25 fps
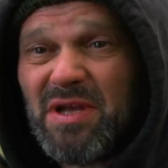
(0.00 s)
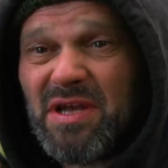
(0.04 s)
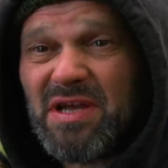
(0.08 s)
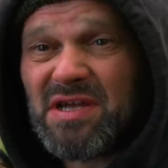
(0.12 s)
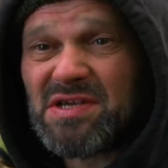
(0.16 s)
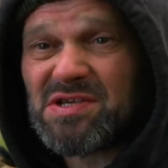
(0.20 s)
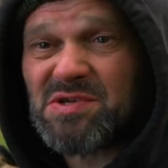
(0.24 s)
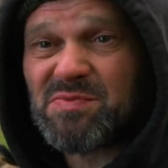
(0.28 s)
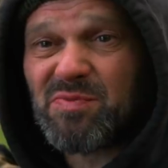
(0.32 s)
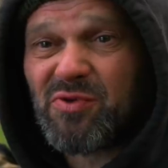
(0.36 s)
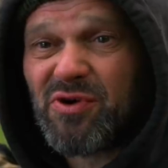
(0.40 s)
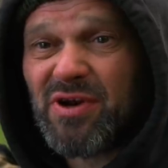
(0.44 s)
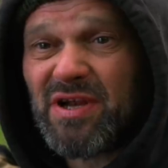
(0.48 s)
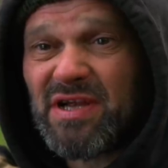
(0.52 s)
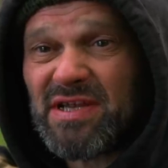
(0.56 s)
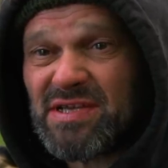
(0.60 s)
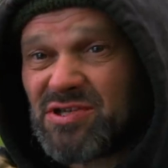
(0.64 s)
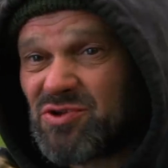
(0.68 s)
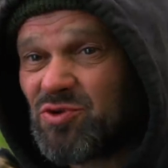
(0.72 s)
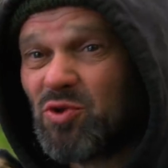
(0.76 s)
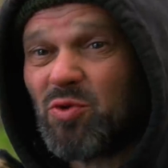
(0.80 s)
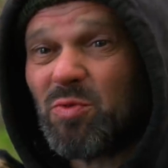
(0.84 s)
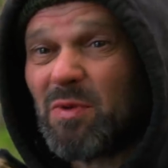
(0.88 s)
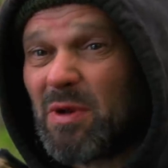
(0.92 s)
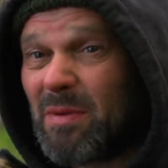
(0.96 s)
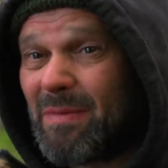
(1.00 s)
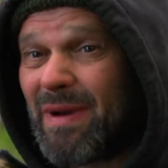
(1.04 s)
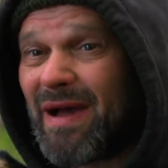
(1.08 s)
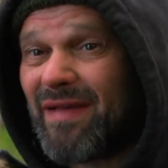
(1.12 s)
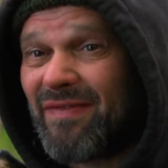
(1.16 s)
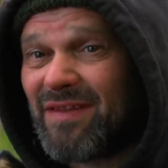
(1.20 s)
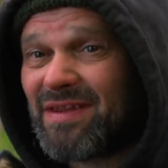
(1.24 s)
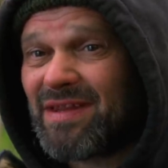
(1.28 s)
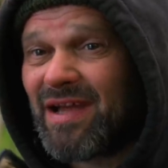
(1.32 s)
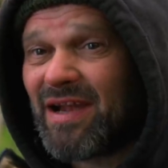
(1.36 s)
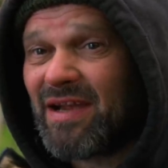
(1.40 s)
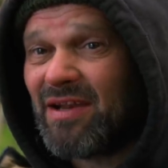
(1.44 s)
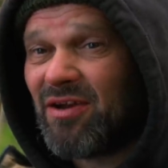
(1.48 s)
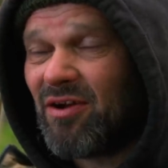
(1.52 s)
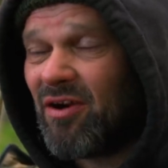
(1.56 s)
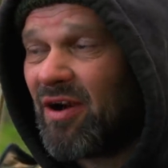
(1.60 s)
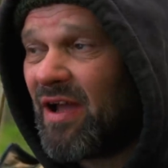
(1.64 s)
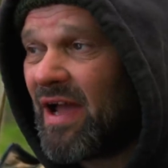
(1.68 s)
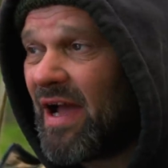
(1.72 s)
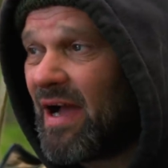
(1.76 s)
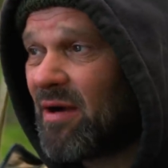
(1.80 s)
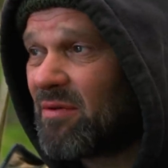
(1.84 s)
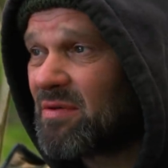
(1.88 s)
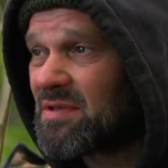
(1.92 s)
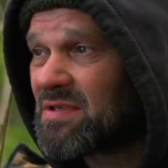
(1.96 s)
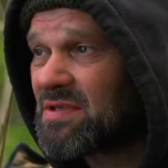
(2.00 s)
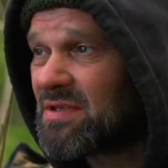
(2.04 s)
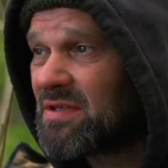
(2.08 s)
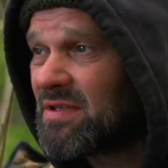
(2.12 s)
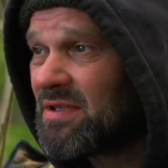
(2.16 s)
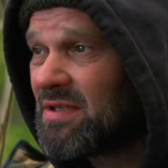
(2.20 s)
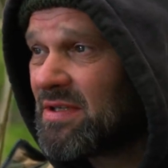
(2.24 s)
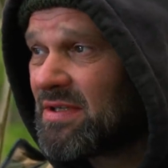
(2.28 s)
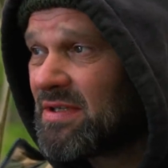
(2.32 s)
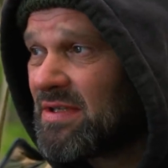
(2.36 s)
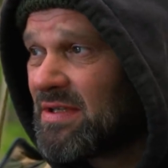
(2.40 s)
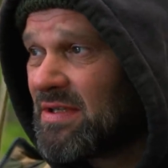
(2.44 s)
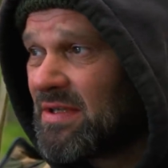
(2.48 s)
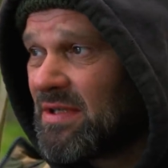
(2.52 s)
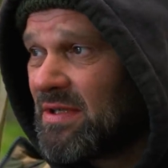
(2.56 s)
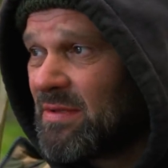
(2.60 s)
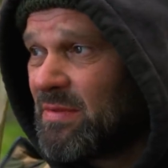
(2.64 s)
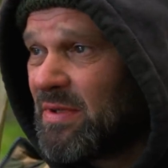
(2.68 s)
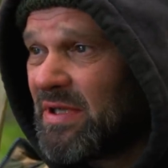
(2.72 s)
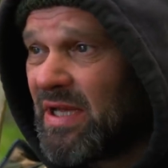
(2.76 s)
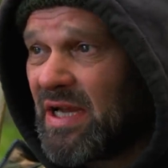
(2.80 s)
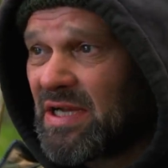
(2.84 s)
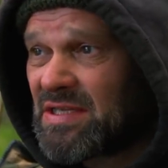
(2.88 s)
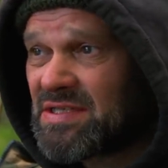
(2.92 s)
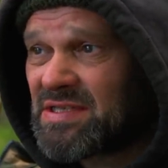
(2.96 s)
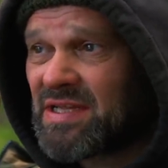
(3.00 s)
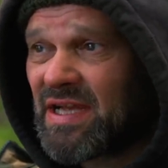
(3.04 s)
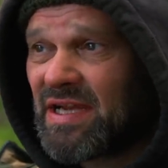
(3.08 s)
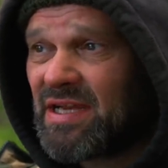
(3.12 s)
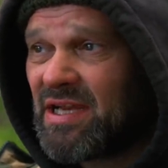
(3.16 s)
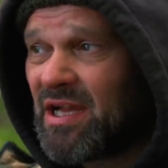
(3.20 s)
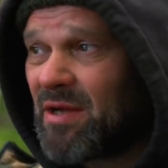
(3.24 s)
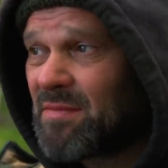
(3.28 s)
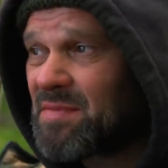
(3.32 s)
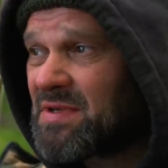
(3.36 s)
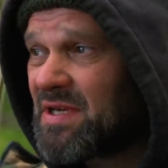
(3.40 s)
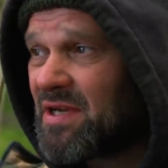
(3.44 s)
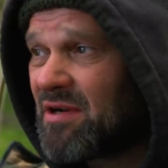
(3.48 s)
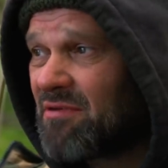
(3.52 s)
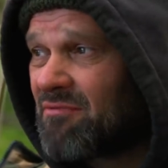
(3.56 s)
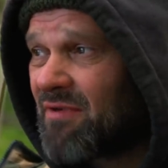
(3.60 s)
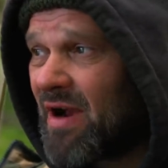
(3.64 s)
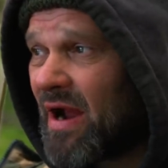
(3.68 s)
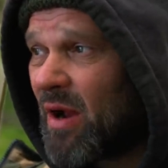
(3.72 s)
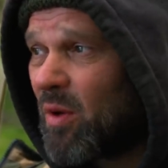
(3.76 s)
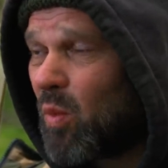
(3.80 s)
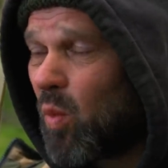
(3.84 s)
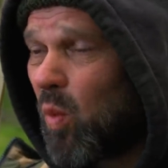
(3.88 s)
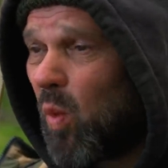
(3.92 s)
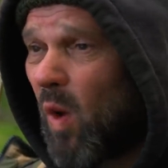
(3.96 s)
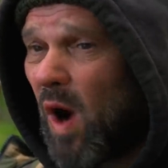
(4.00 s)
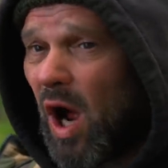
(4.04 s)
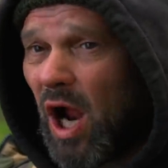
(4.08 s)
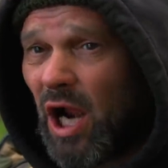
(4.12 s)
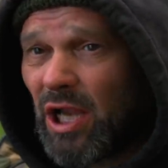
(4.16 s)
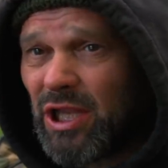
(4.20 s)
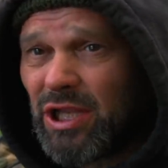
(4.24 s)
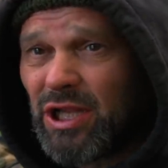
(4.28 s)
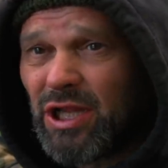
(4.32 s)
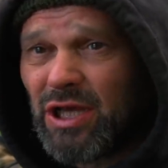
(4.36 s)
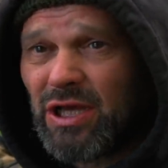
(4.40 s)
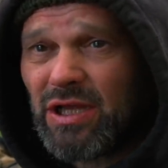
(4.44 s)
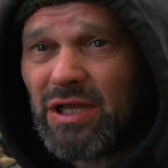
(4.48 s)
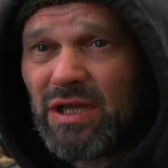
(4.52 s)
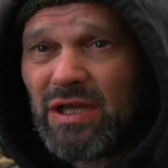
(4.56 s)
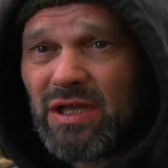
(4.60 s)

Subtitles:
of year, spring. It's normally about the daylight hours. But yeah, stayed up till around 1,